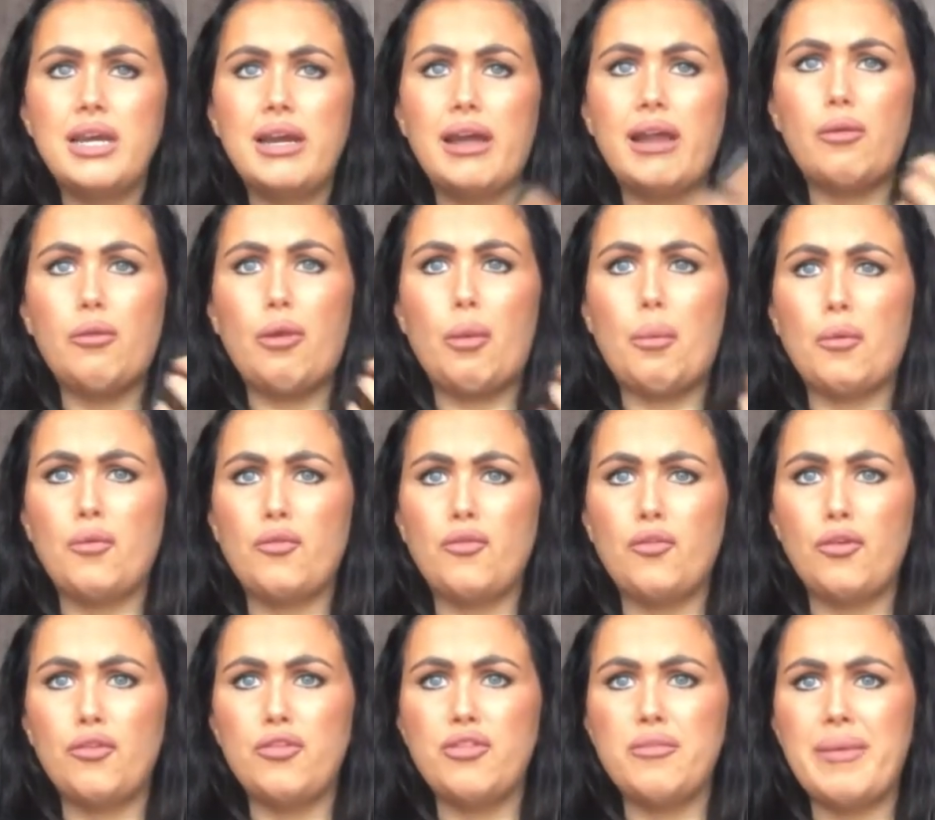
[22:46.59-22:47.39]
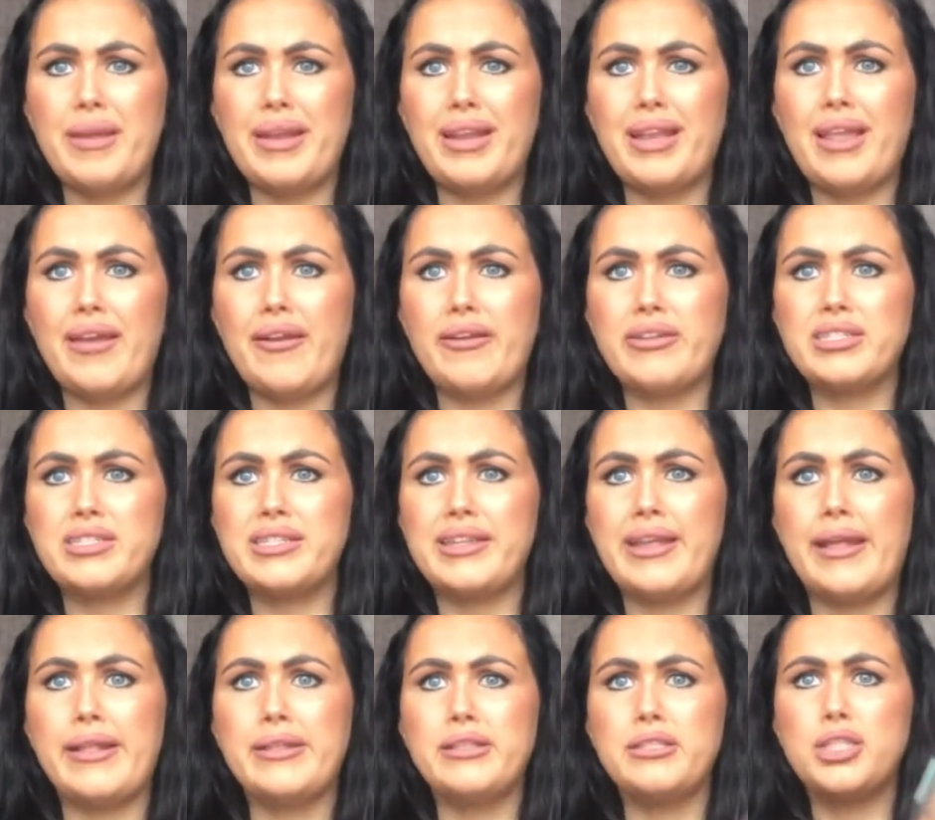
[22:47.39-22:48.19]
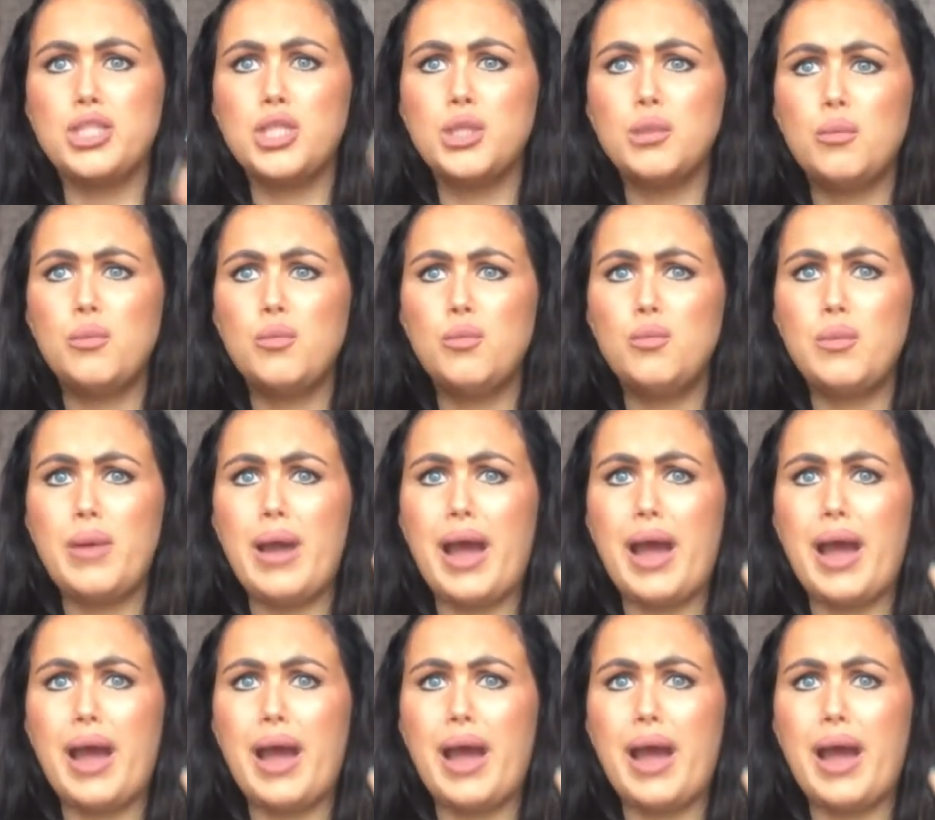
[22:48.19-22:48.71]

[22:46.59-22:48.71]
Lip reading: and rub it through the mid-lengths and the end to